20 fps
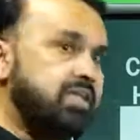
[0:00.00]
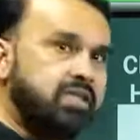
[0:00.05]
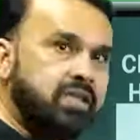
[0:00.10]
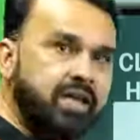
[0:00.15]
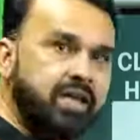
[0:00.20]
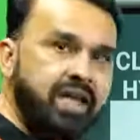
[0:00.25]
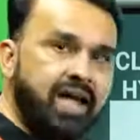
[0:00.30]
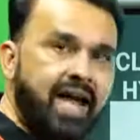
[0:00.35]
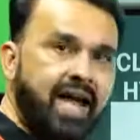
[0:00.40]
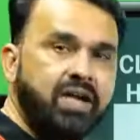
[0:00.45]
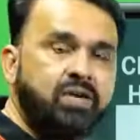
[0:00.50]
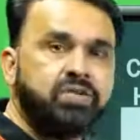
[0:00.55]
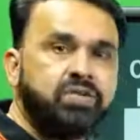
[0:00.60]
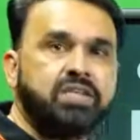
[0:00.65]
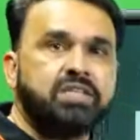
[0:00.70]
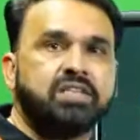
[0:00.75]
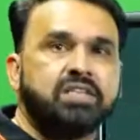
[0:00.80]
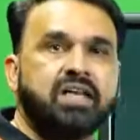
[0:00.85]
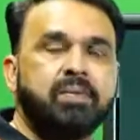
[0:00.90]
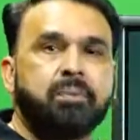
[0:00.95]
Three
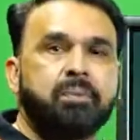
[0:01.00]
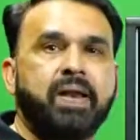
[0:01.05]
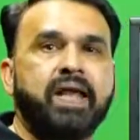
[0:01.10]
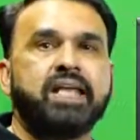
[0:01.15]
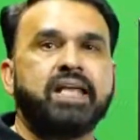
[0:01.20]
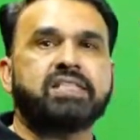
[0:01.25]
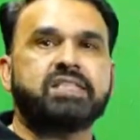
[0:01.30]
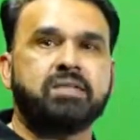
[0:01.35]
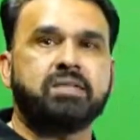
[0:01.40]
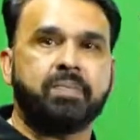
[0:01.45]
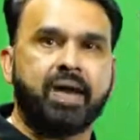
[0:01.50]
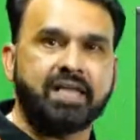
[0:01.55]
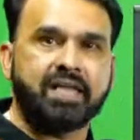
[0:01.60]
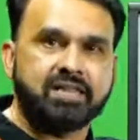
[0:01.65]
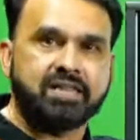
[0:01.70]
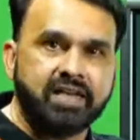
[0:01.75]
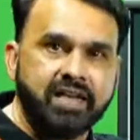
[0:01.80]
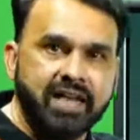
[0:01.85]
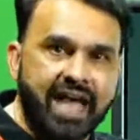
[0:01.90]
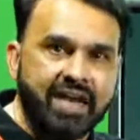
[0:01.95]
hydrogens replaced by
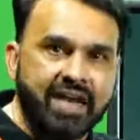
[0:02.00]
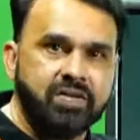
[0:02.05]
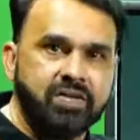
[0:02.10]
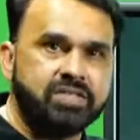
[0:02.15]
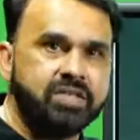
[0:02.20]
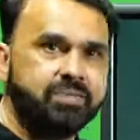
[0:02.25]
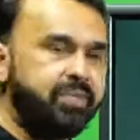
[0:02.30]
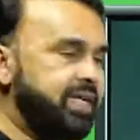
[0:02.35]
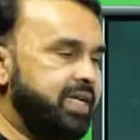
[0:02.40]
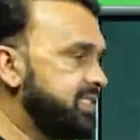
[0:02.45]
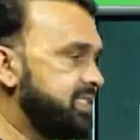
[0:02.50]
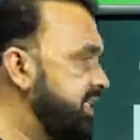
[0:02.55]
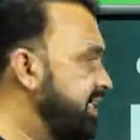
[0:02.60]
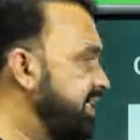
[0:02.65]
three halogen makes